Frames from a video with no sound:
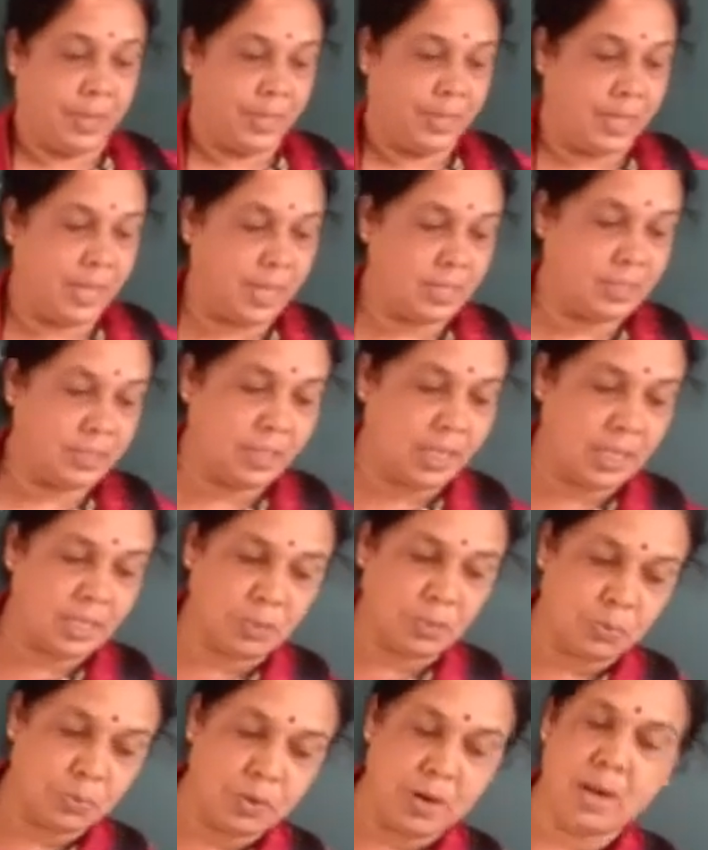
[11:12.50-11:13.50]
Yes, dear
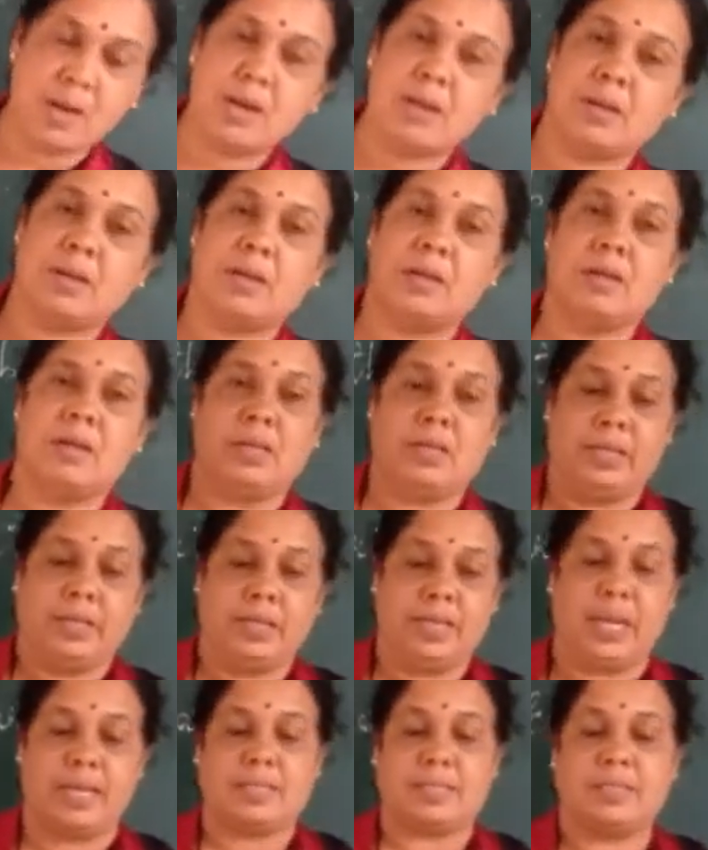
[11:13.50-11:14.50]
student?
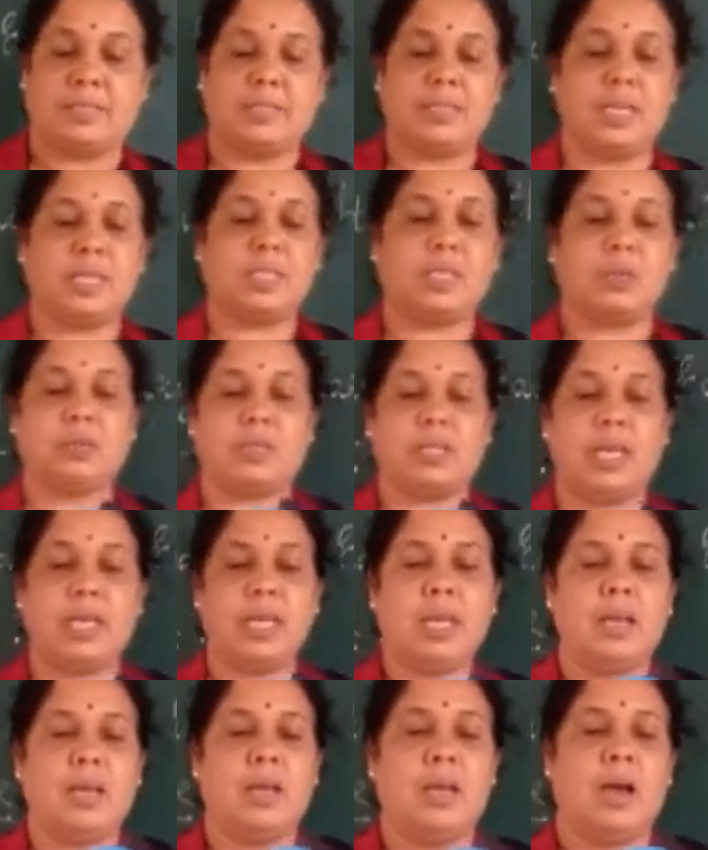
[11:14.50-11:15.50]
Yes, just you
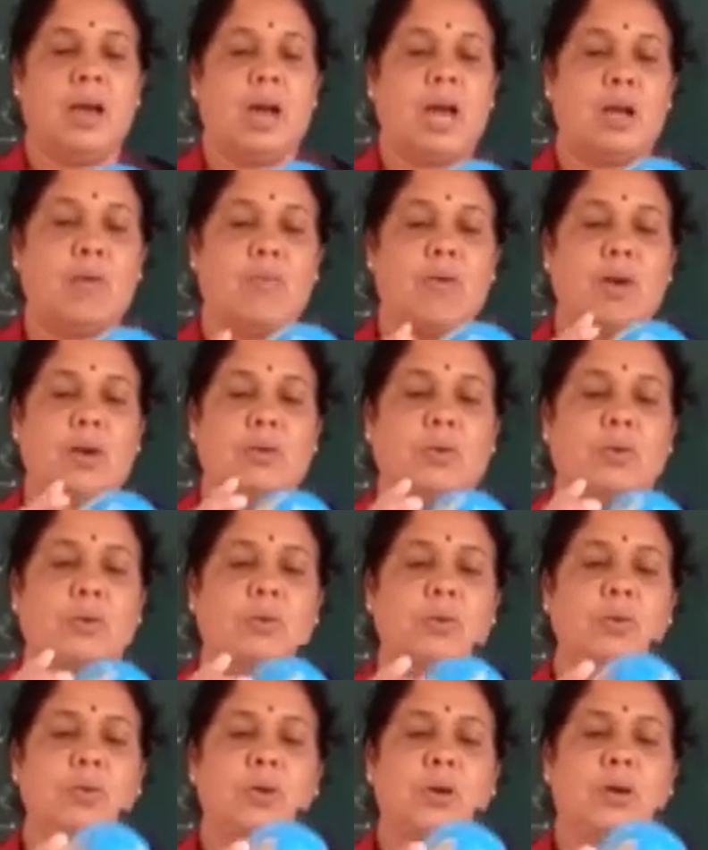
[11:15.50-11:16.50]
see, I want
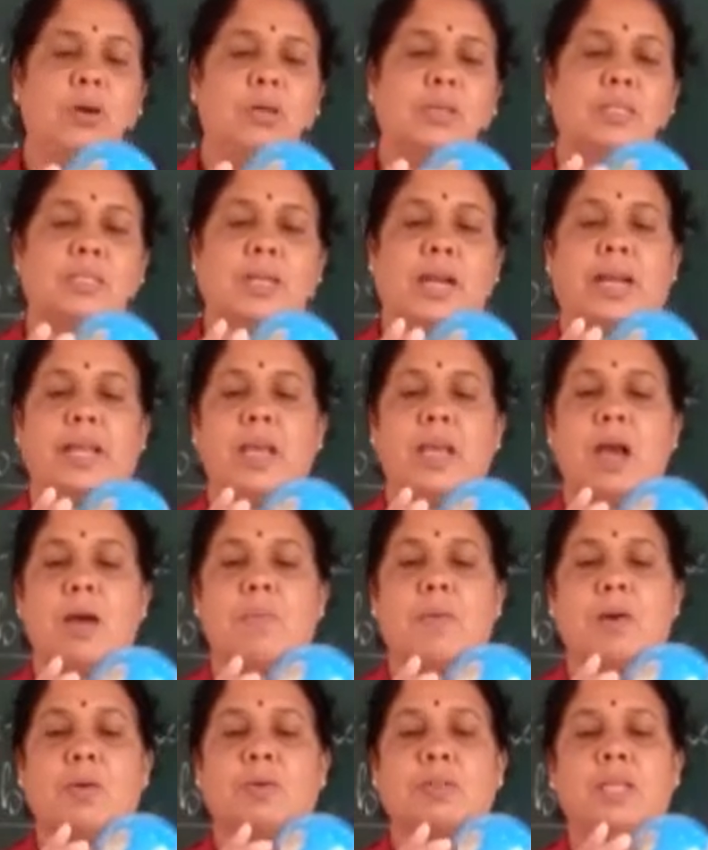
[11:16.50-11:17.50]
to study
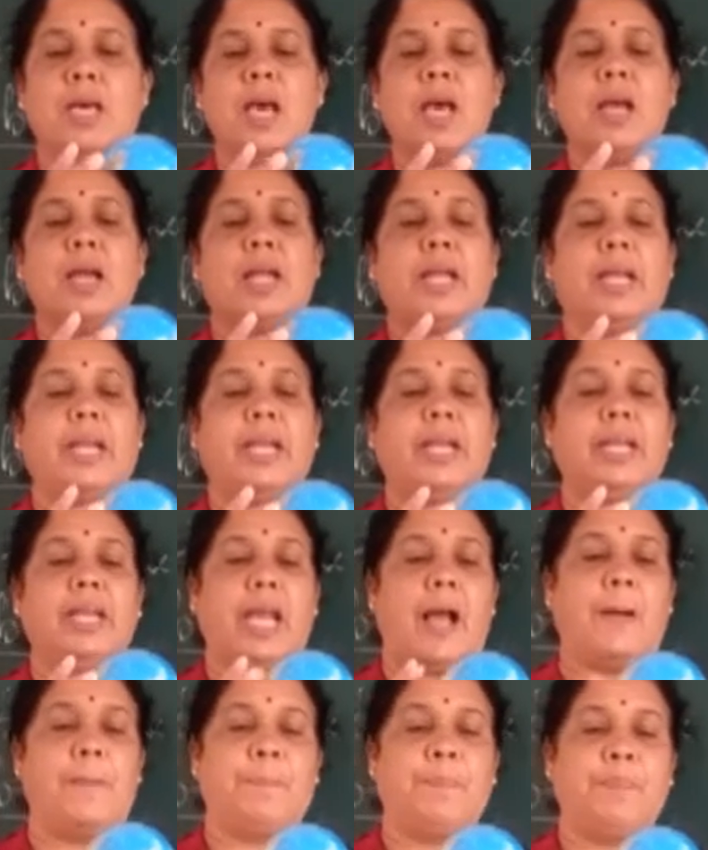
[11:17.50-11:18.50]
about the
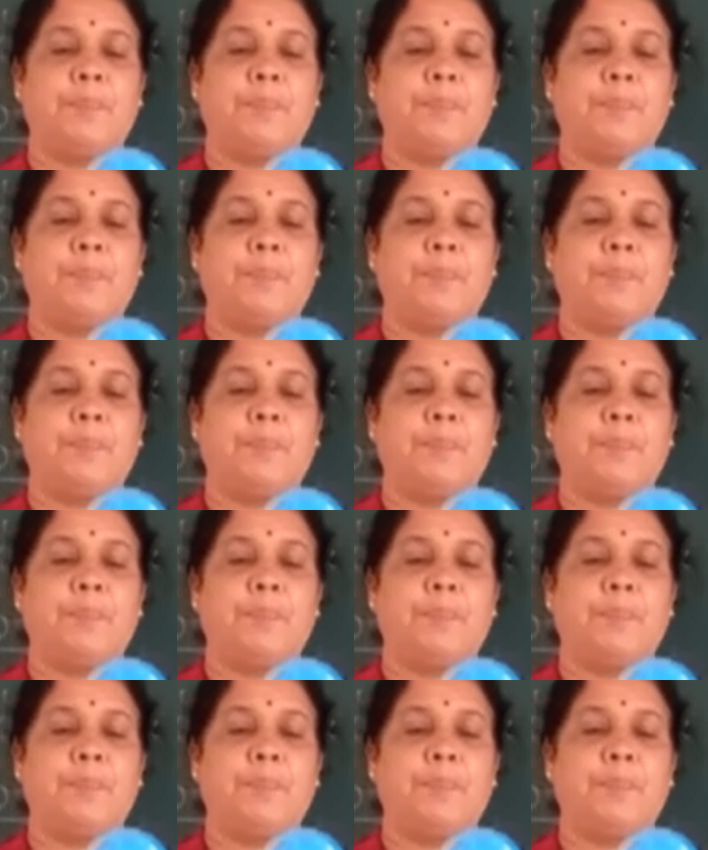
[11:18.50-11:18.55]
India.